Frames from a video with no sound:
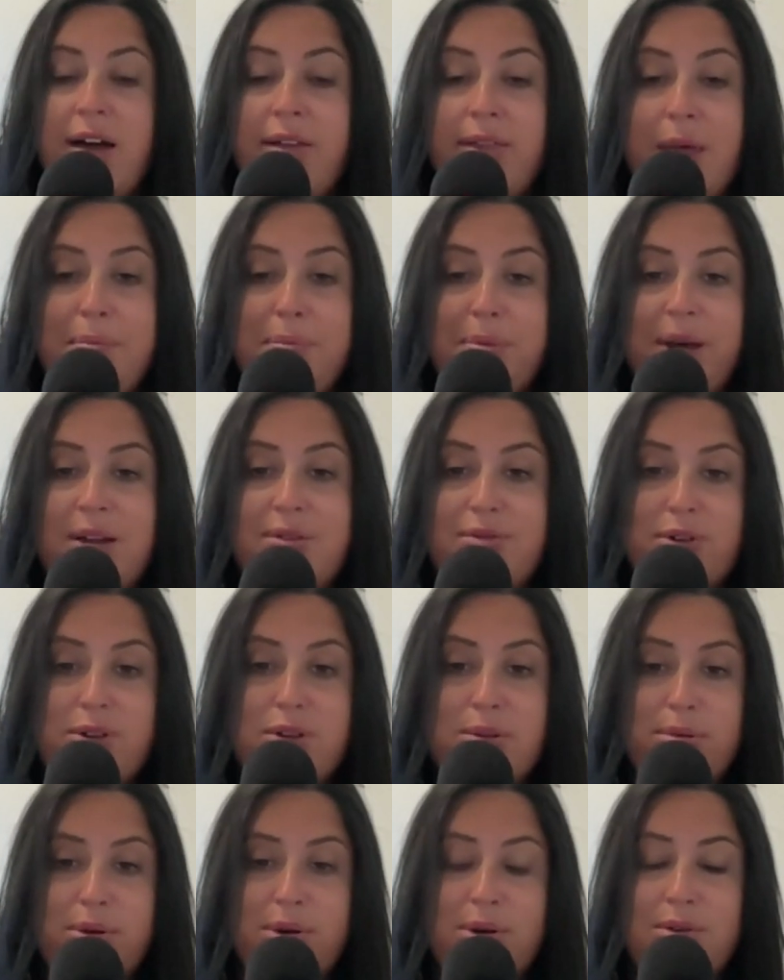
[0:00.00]
that played for
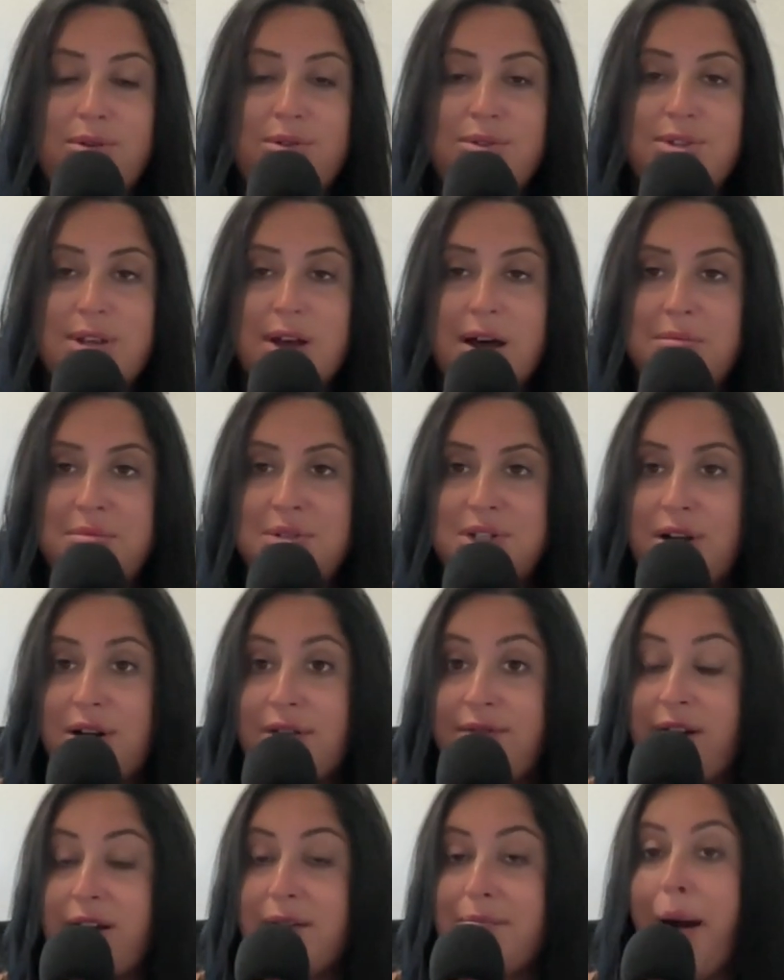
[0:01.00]
the Blues
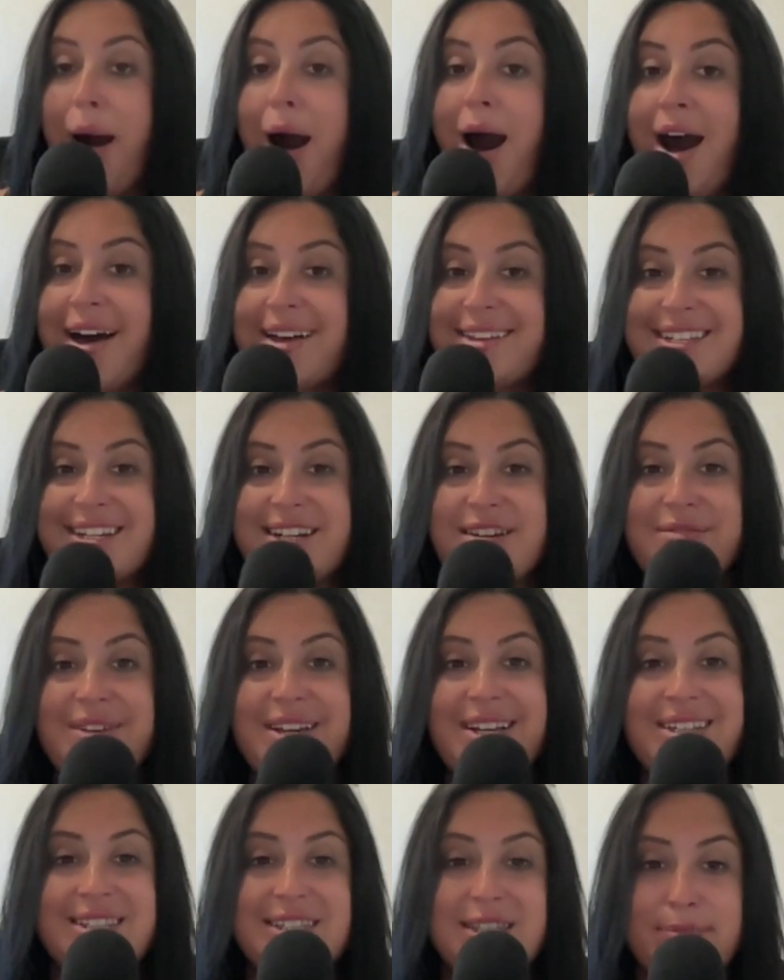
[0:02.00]
shared very positive
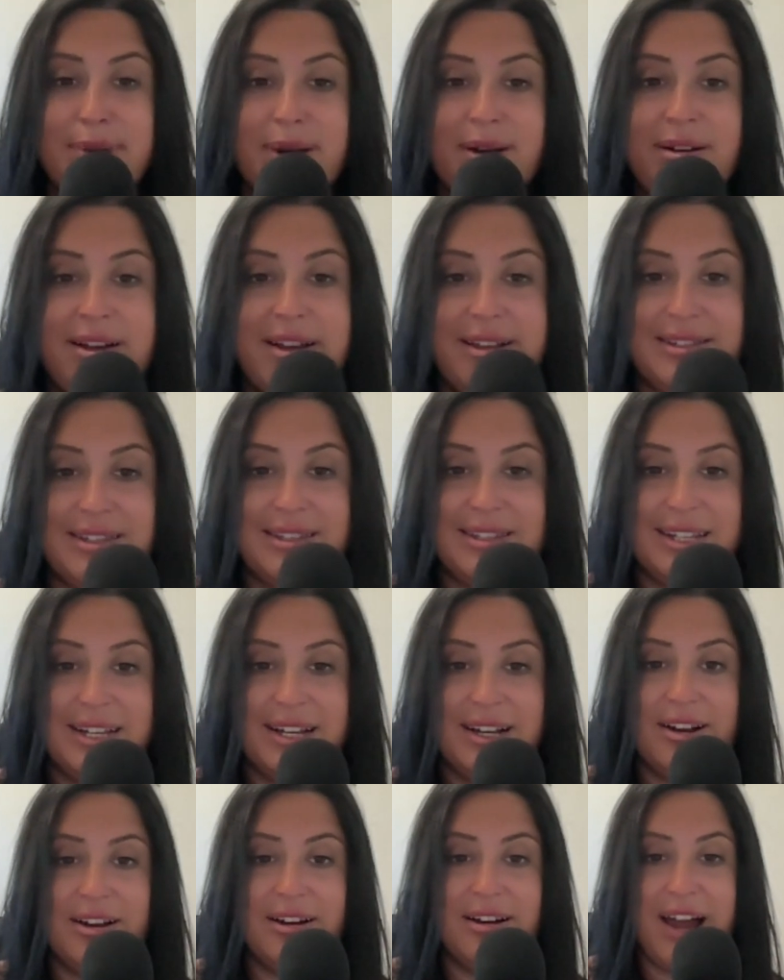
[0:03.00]
experiences
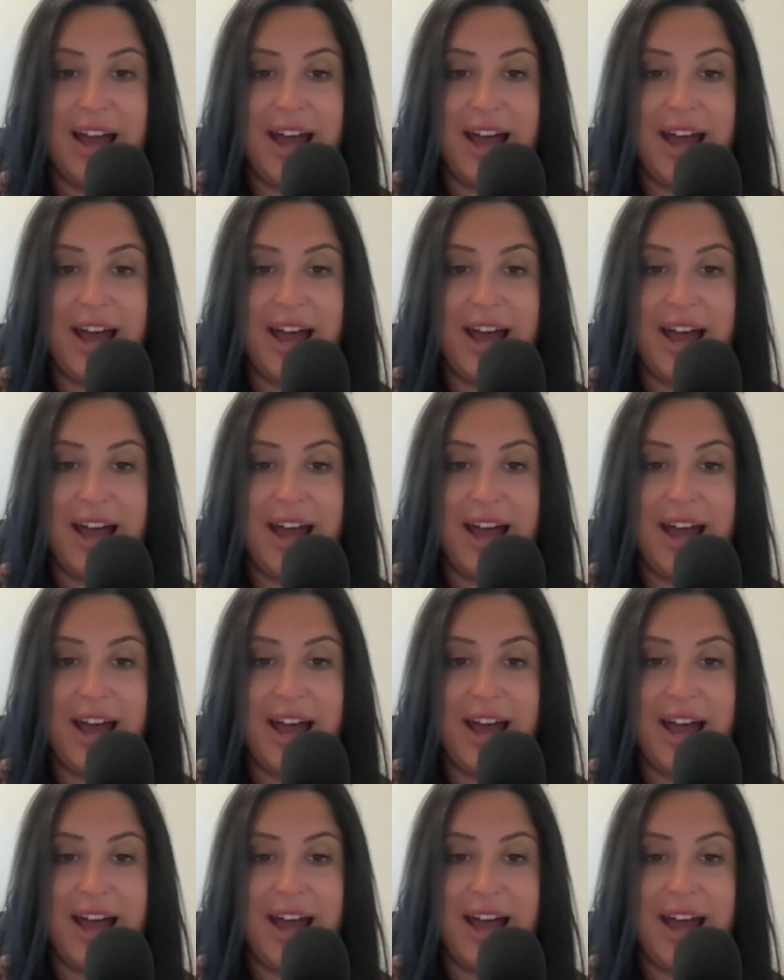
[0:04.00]
here.